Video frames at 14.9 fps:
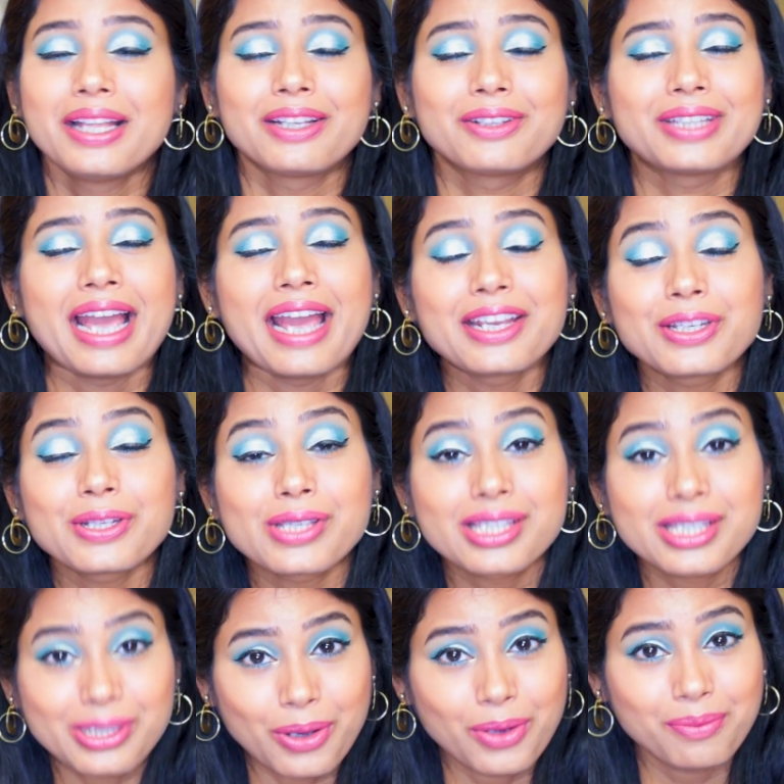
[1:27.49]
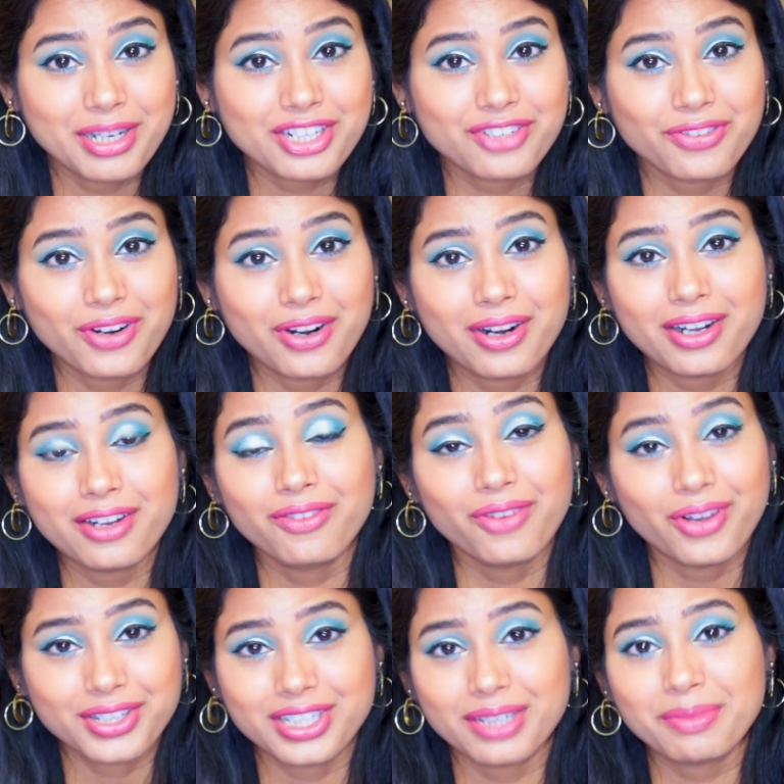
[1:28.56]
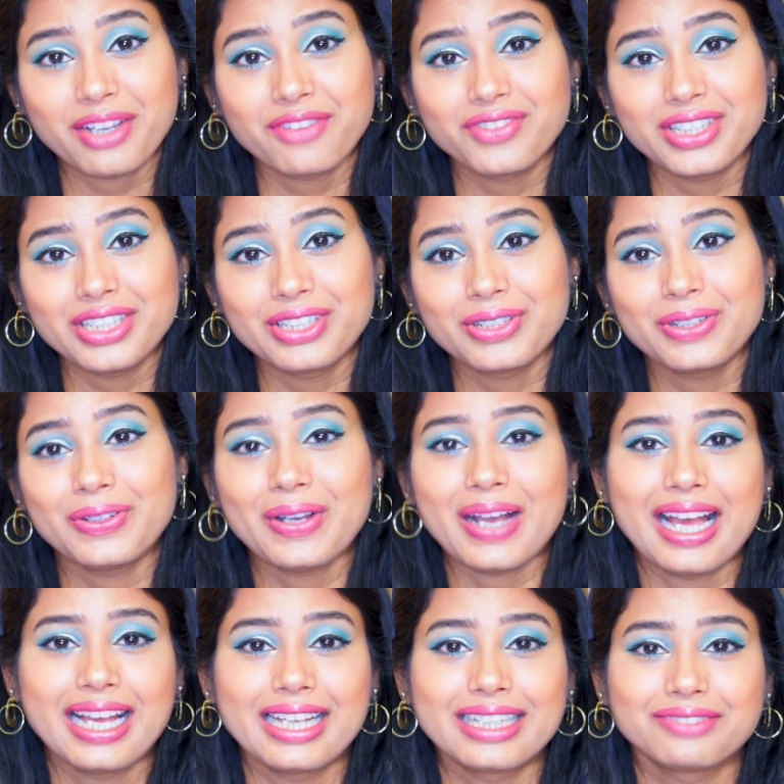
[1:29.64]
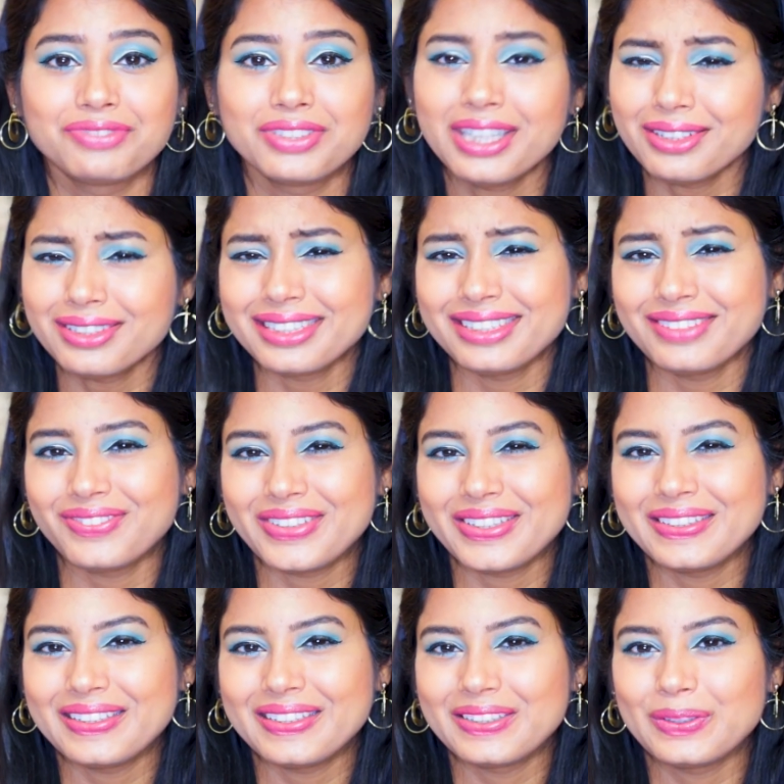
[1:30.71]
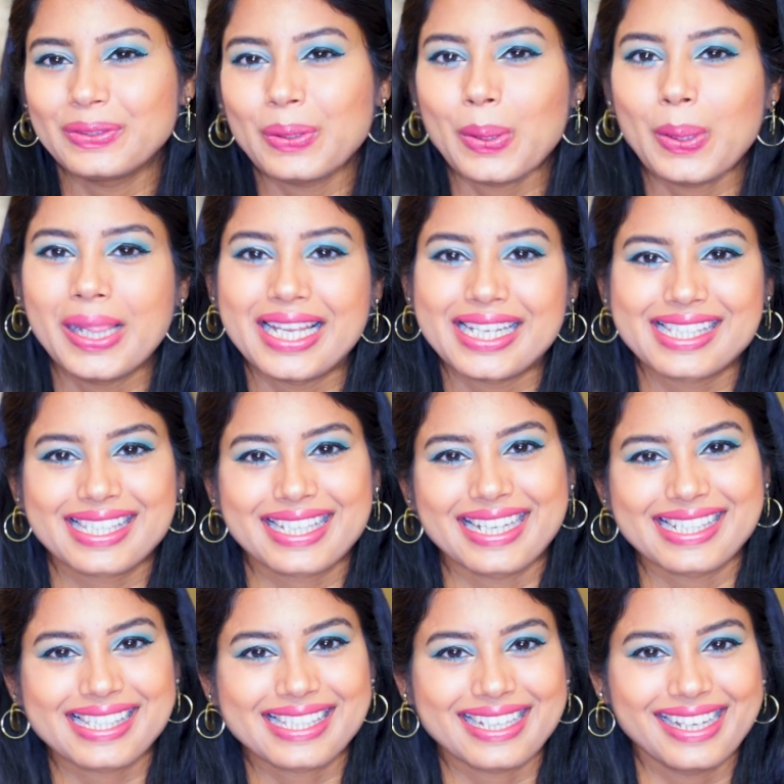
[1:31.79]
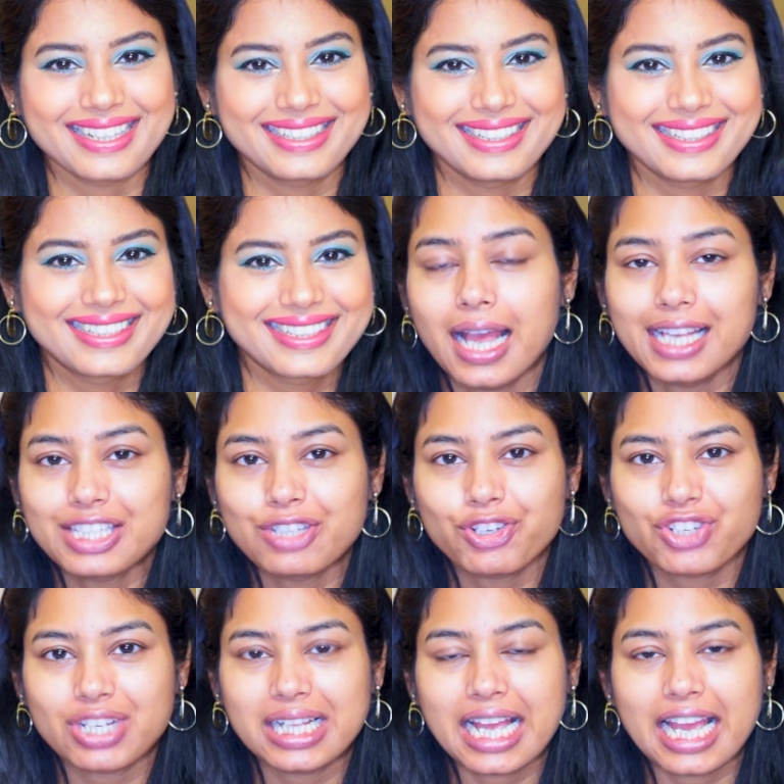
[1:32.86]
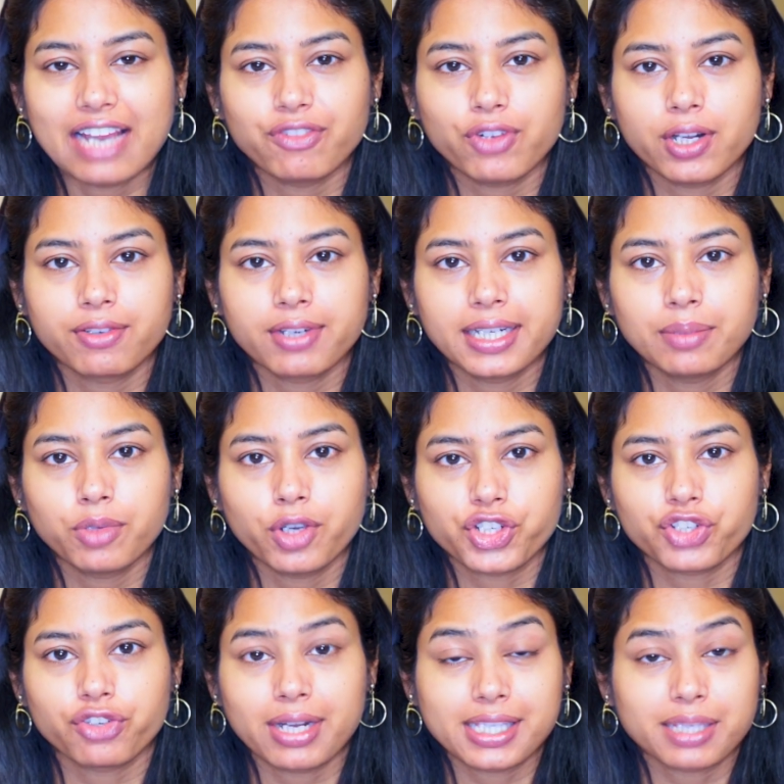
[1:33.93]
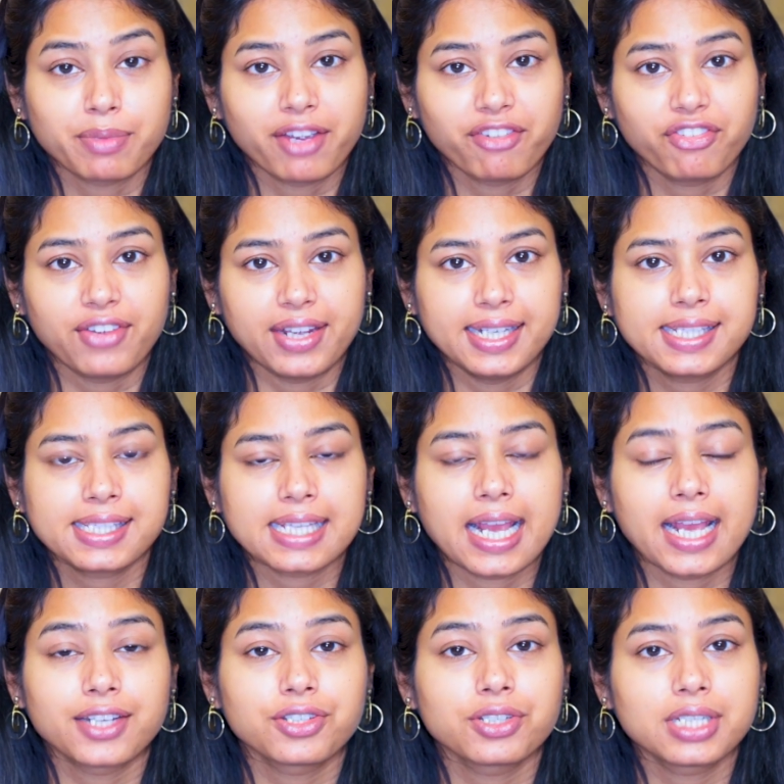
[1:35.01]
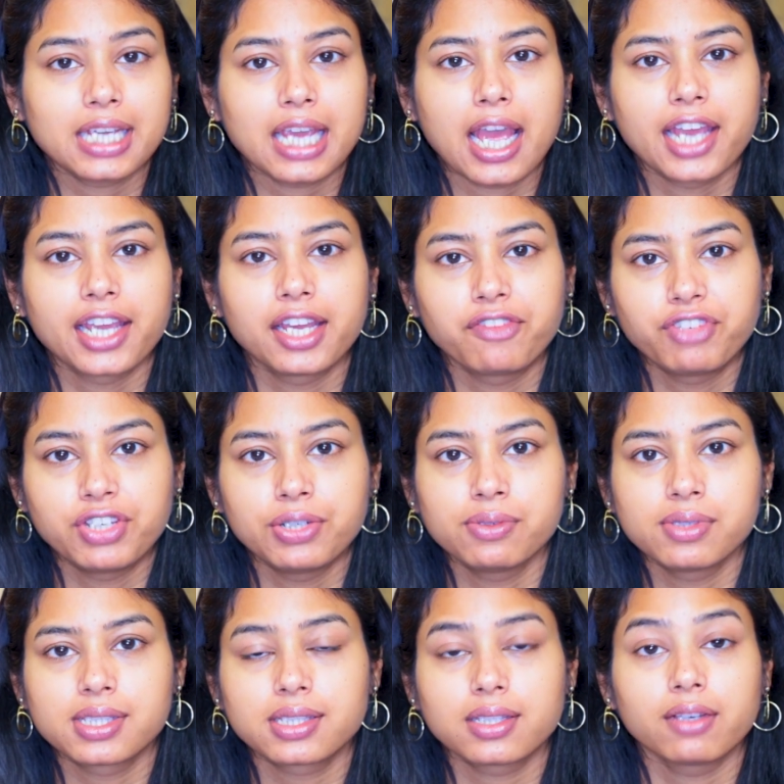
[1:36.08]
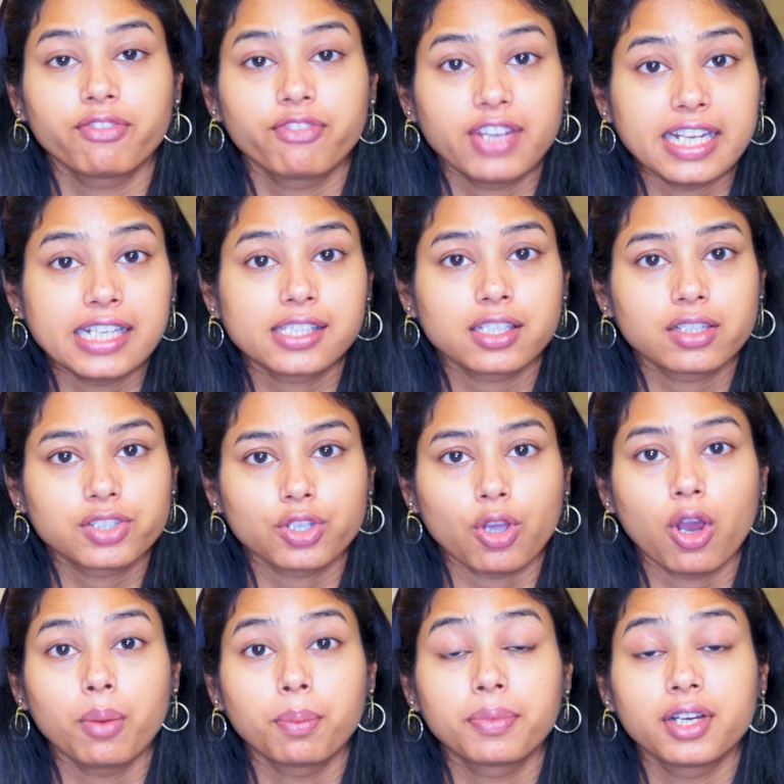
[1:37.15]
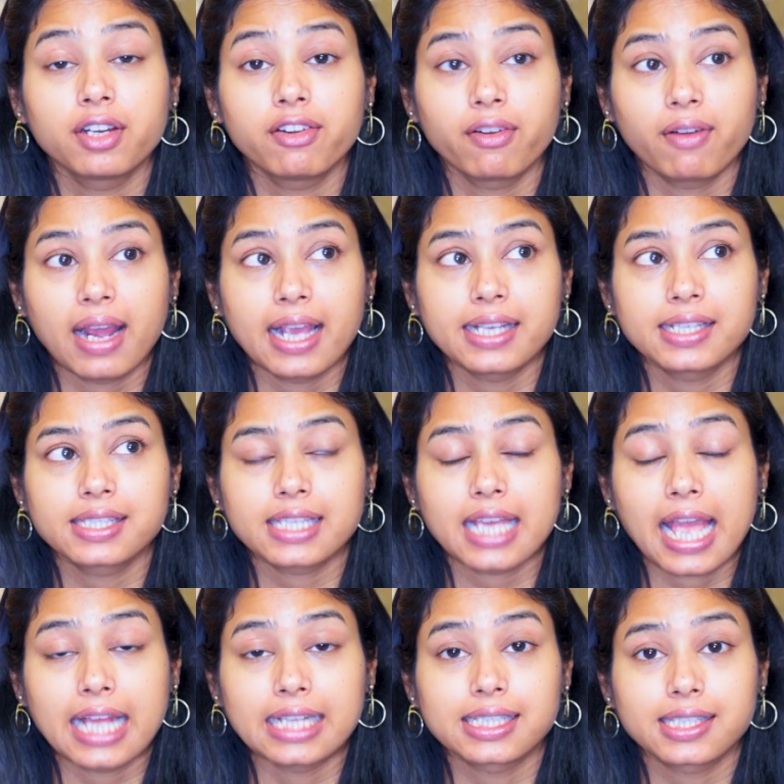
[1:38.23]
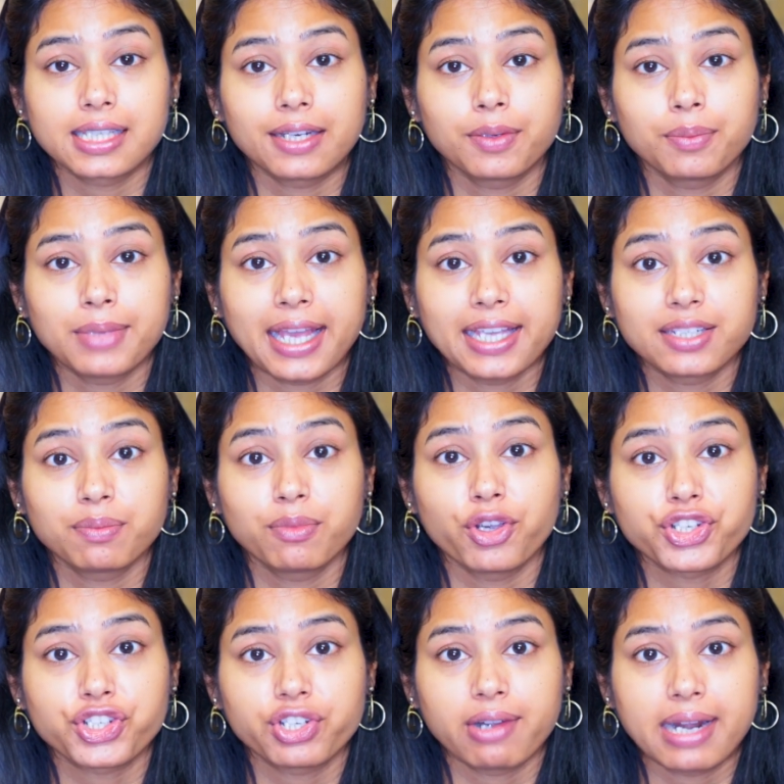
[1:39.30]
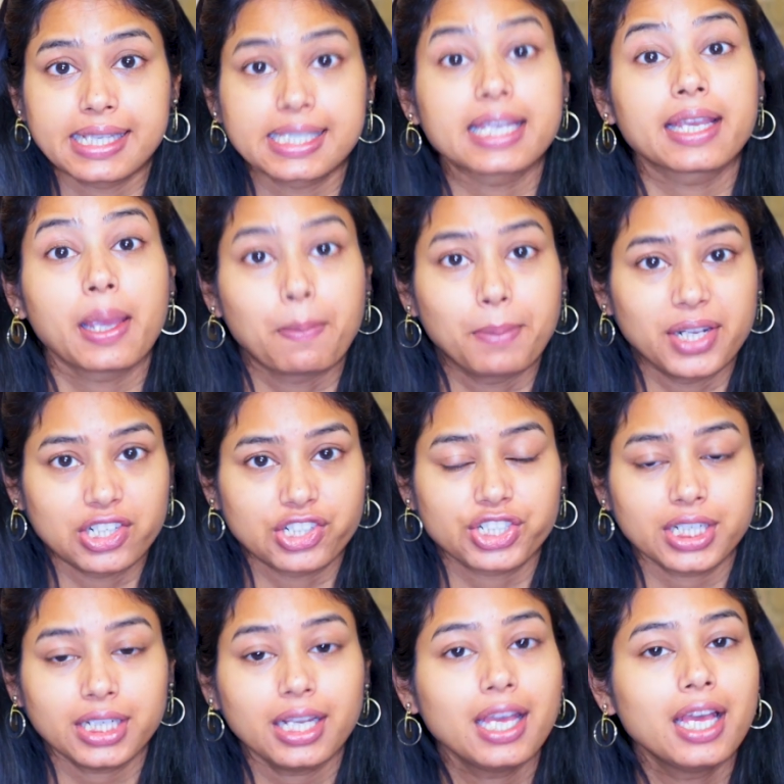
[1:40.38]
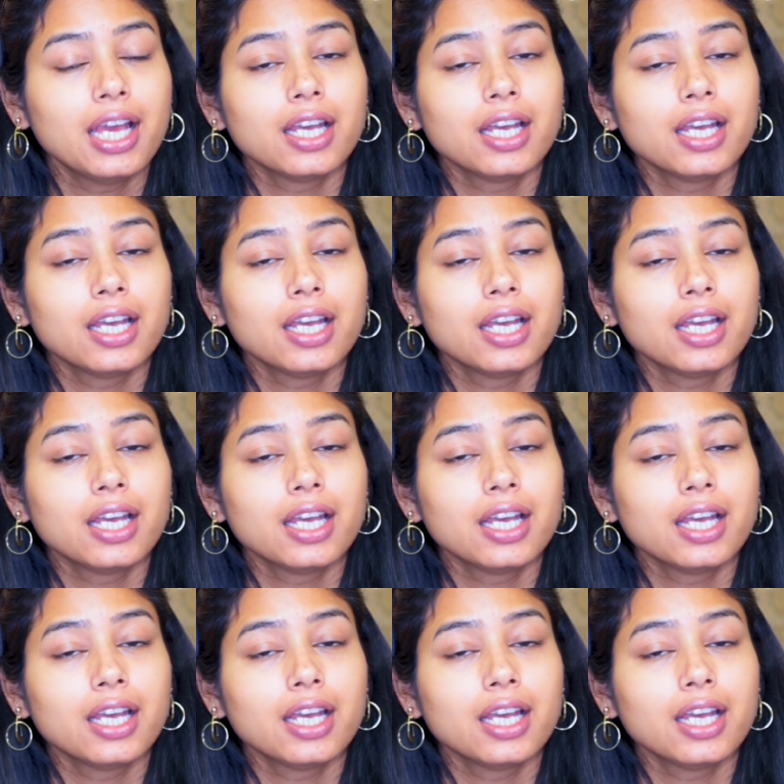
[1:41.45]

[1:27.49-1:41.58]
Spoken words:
Now thank you so much for watching my video, and without any further ado, let's get started. As usual, I have already moisturized my face, and today I have used the Face Shop Rice and Ceramide Moisturizing Immersion.